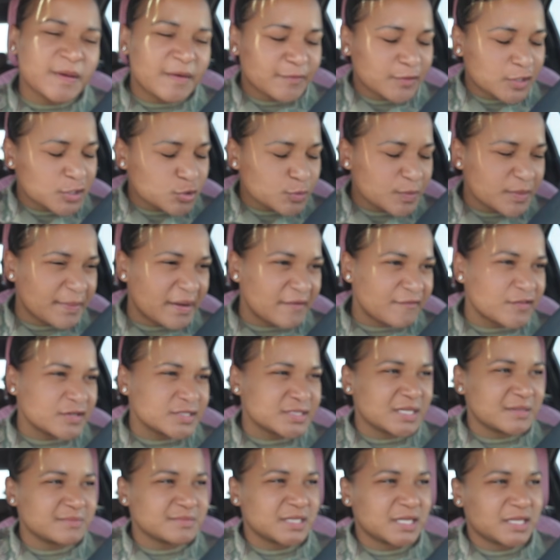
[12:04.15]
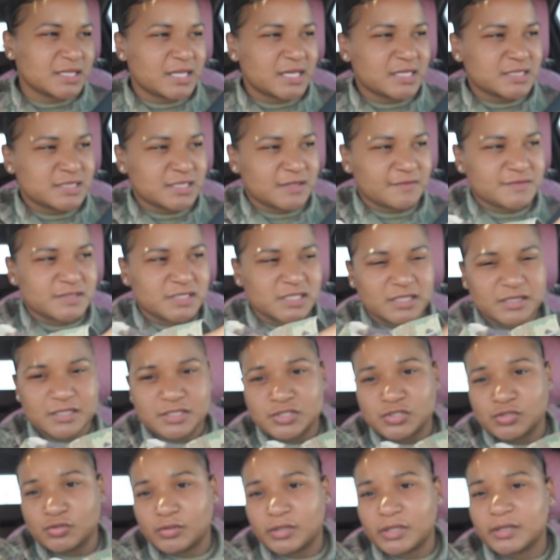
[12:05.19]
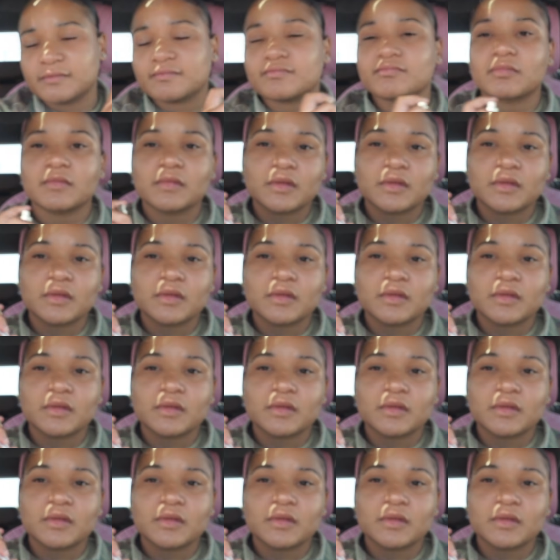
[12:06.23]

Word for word: This will be my first time taking the ACFT in this unit.